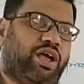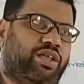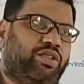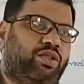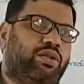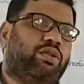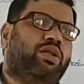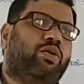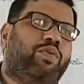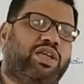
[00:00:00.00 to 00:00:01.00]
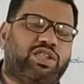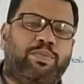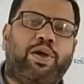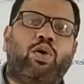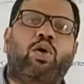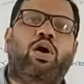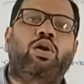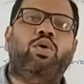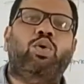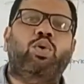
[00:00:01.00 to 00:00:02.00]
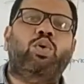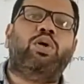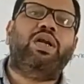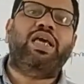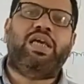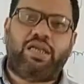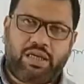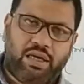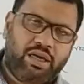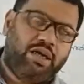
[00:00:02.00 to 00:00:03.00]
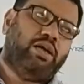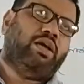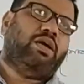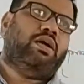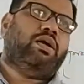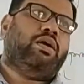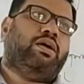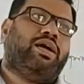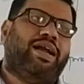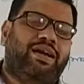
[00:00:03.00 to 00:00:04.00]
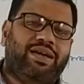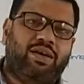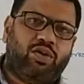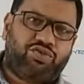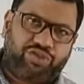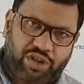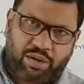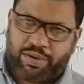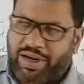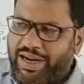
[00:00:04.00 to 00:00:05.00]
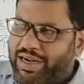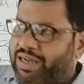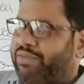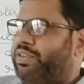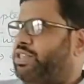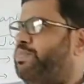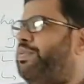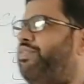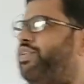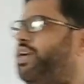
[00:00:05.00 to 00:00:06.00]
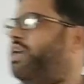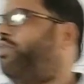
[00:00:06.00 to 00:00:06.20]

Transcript: in the West Bengal Hooghly Delta or Sundarban Delta, which is present